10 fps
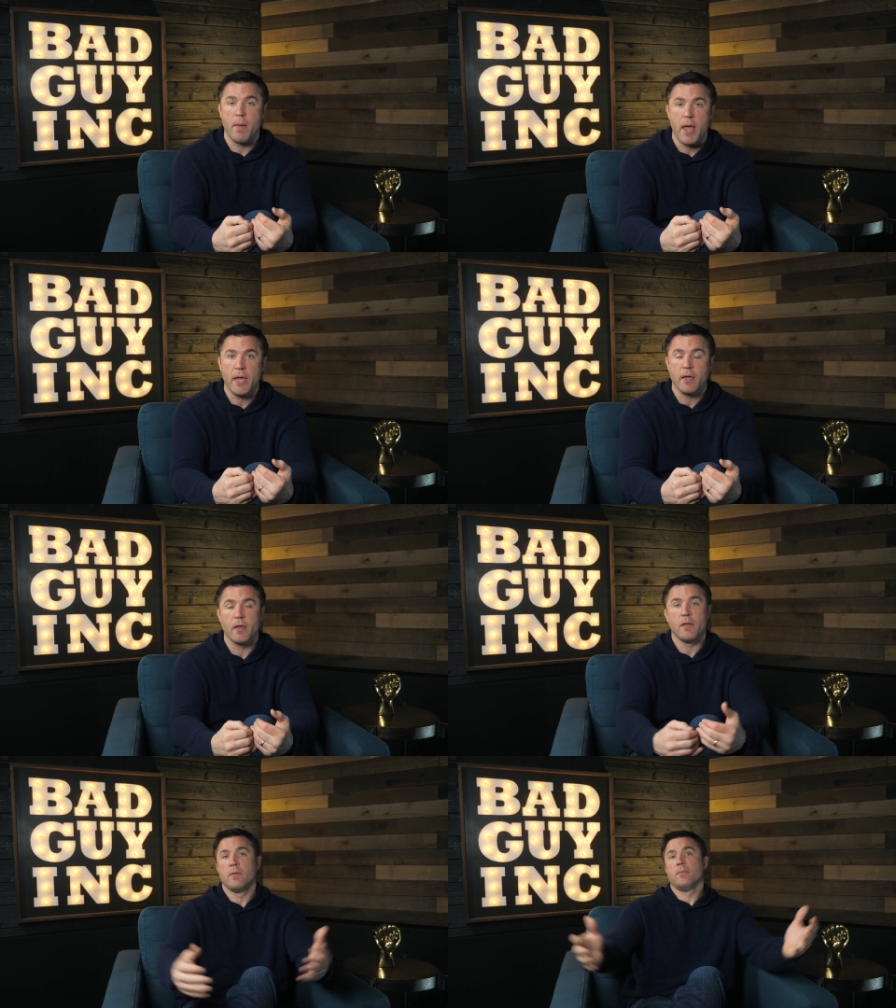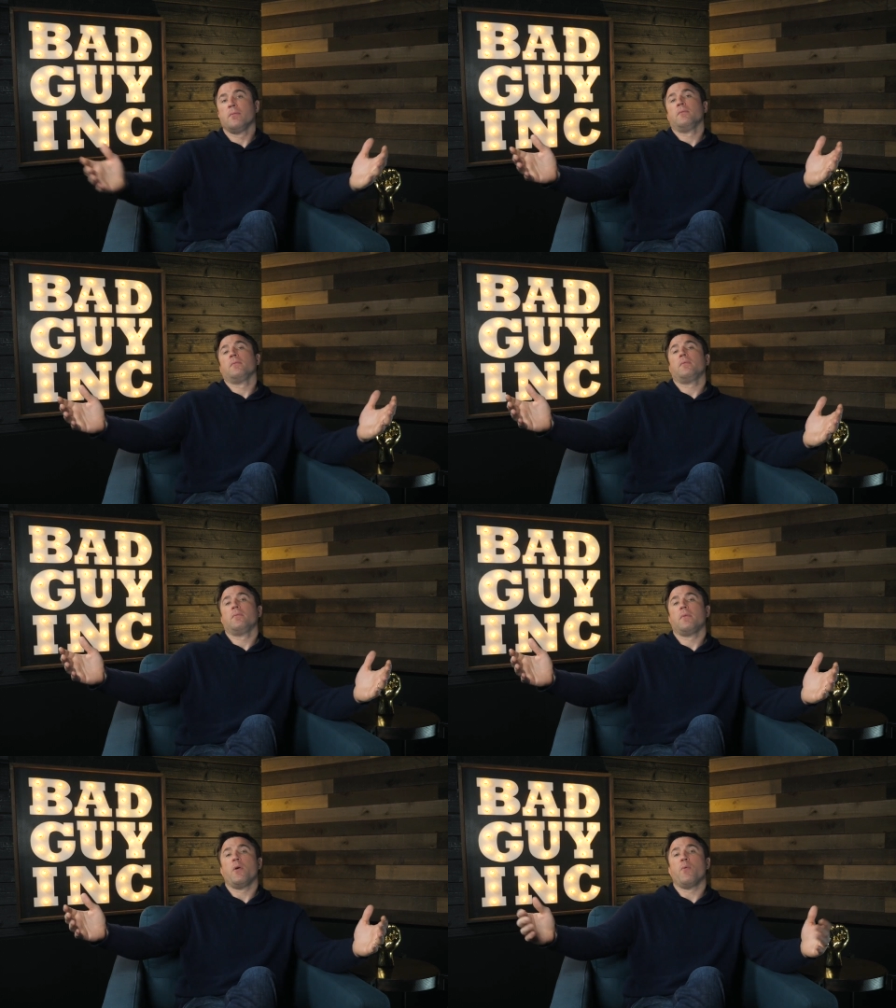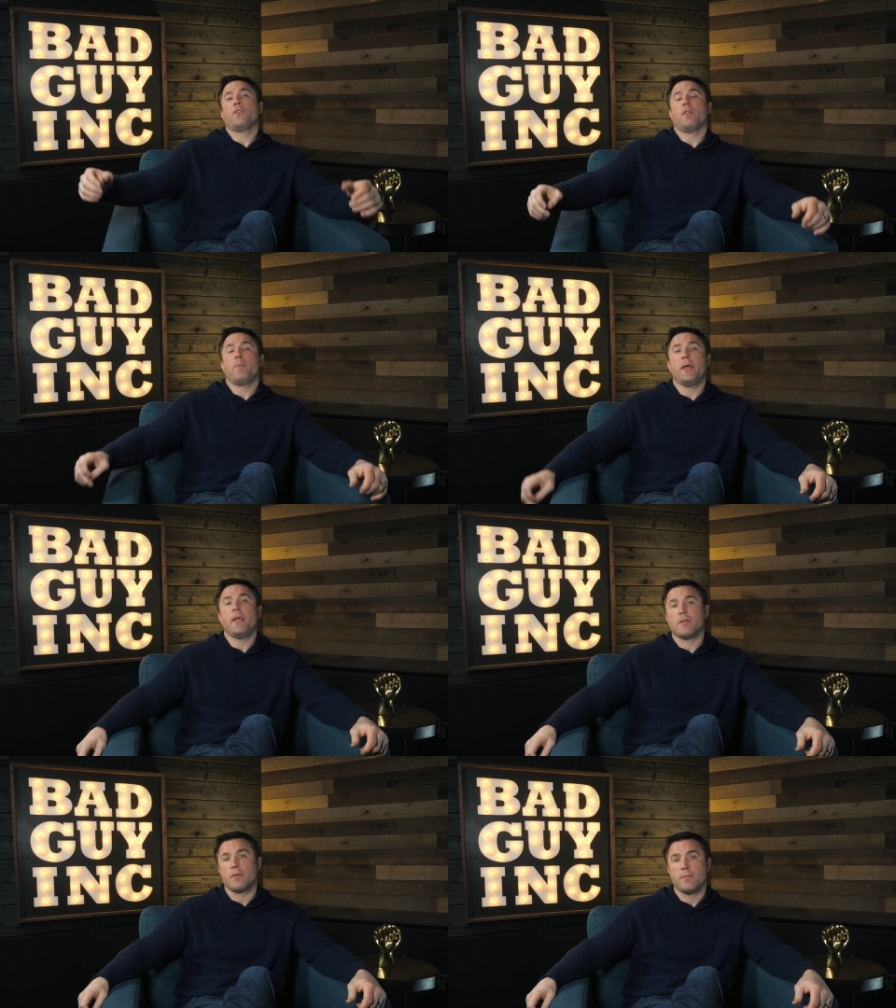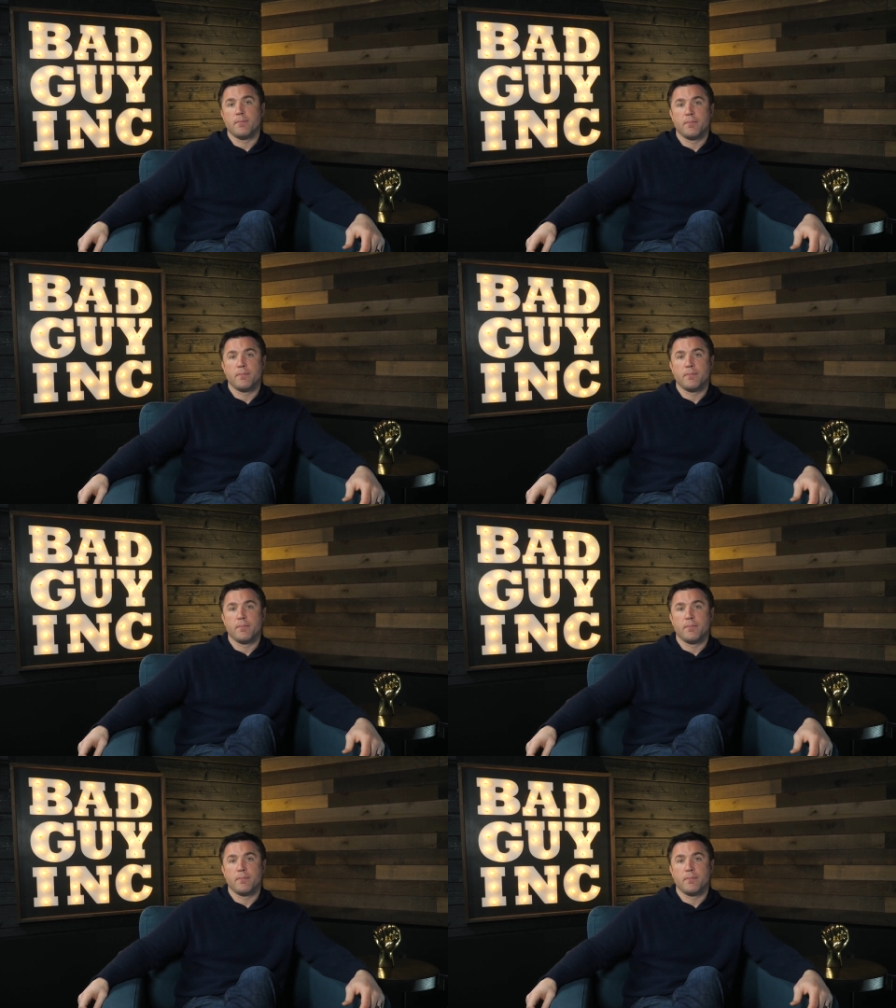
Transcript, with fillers: make. It went to the beast.